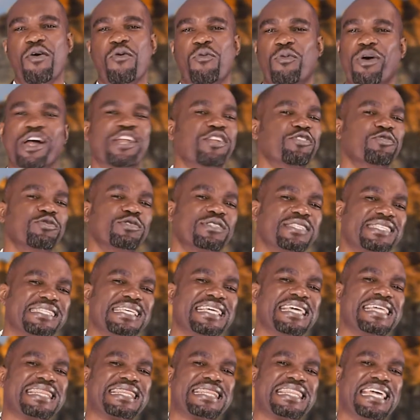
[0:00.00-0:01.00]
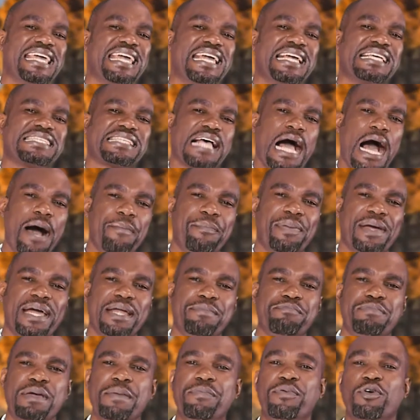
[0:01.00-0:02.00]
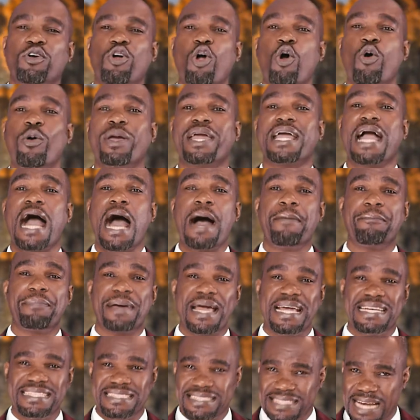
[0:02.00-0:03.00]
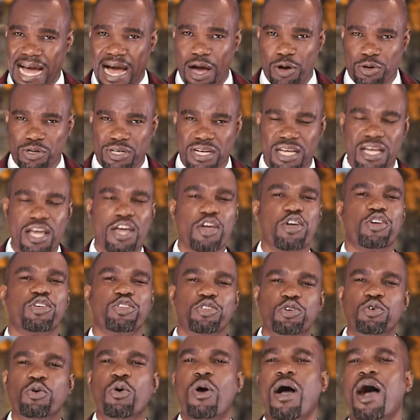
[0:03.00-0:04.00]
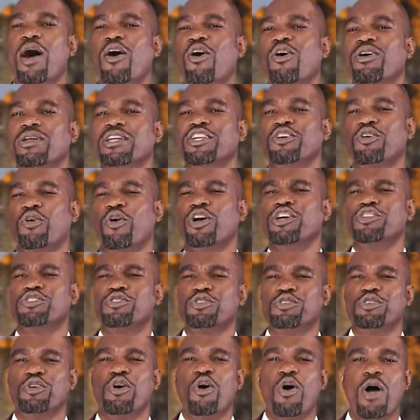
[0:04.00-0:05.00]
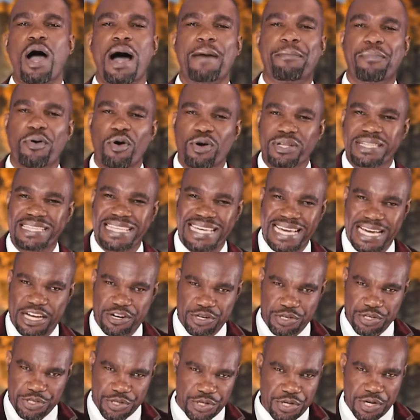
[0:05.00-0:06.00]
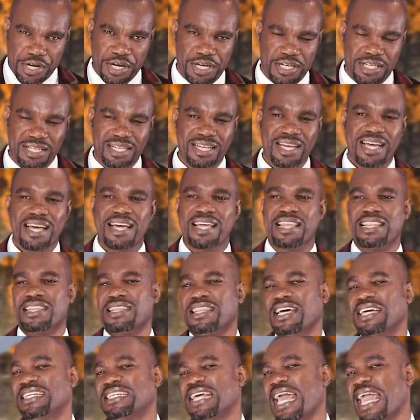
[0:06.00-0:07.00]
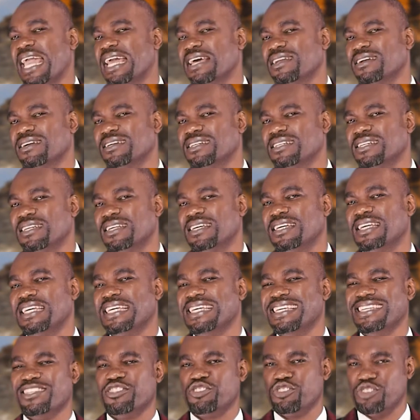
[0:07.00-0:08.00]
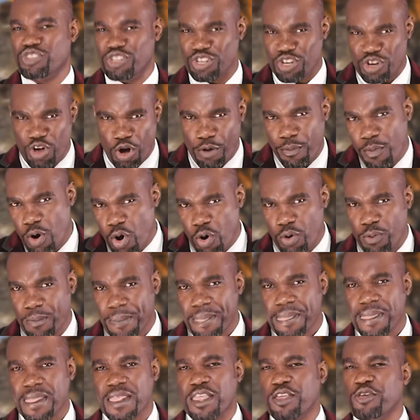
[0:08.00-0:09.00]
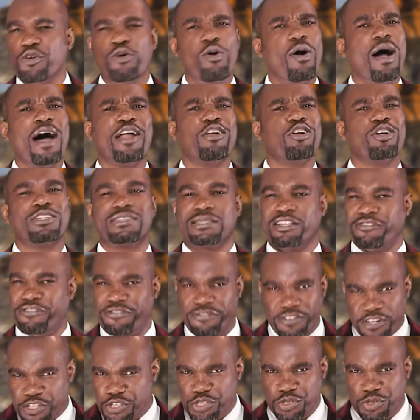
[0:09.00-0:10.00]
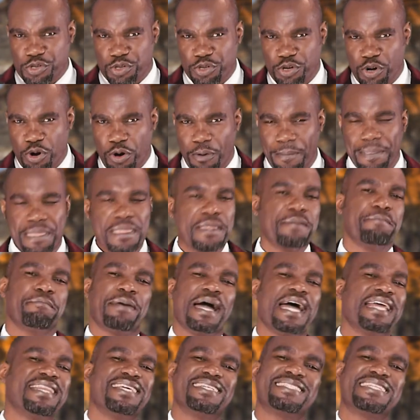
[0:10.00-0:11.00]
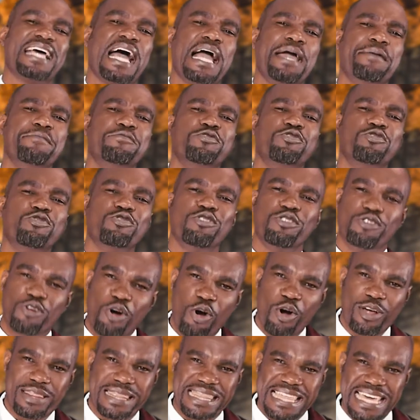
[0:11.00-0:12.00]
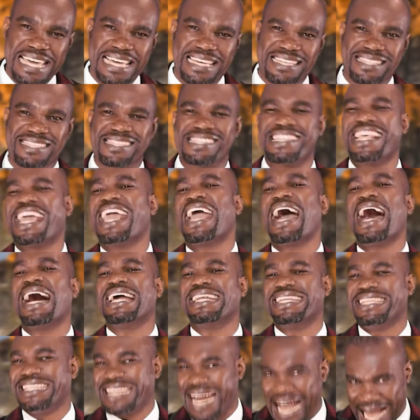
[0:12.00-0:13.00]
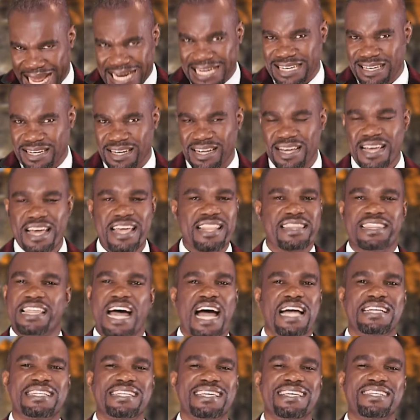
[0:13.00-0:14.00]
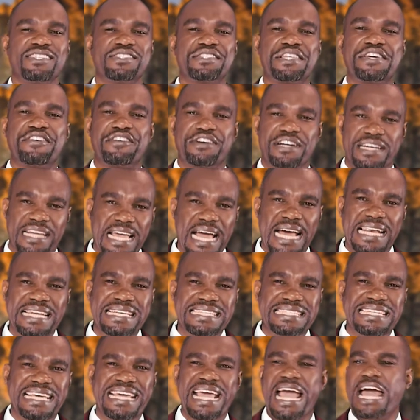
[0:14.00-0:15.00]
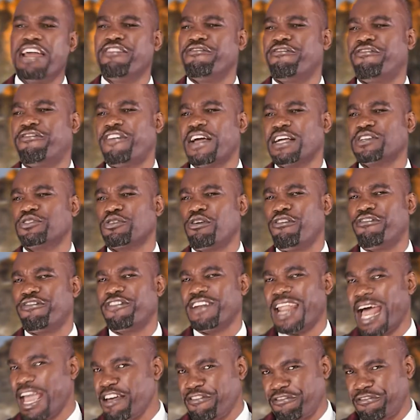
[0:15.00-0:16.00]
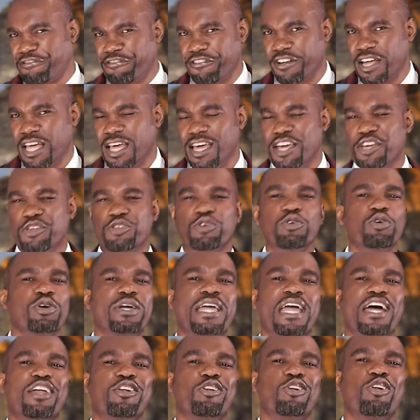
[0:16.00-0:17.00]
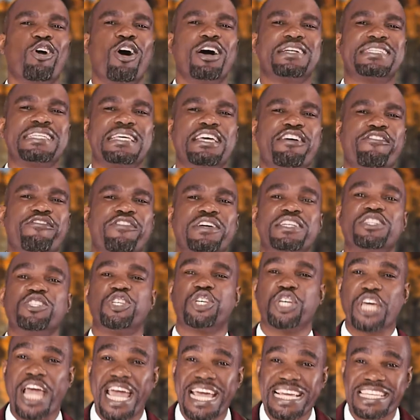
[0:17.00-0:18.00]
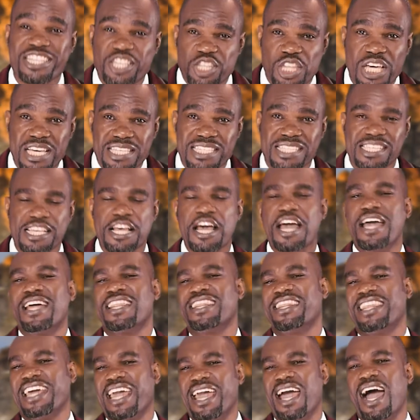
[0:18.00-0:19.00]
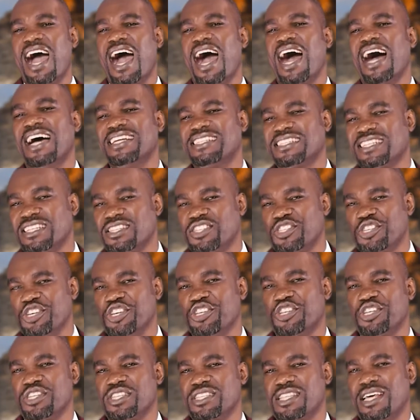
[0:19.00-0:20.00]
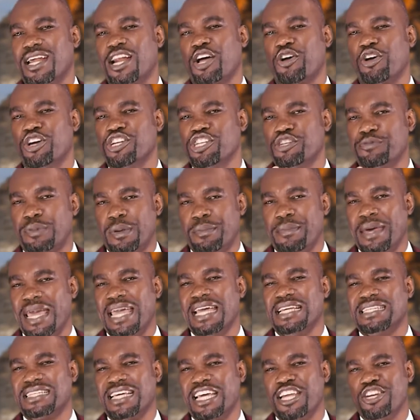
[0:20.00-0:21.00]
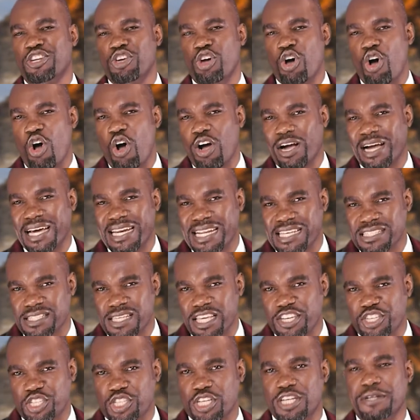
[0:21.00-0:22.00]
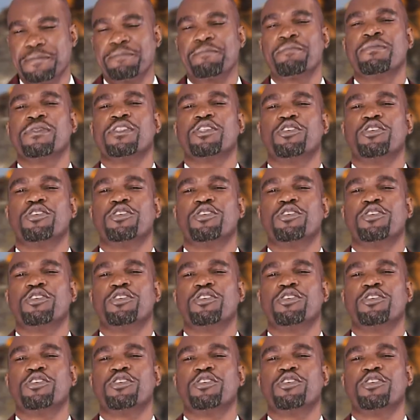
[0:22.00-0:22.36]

When you see things happen, people going up and down, you are only going to know upon their return that Aaron is no more. You are not the first to know. By the time you know things, they are done. That is the reality and fact of life. You cannot even change this. There are decisions that are going to be made in your organization.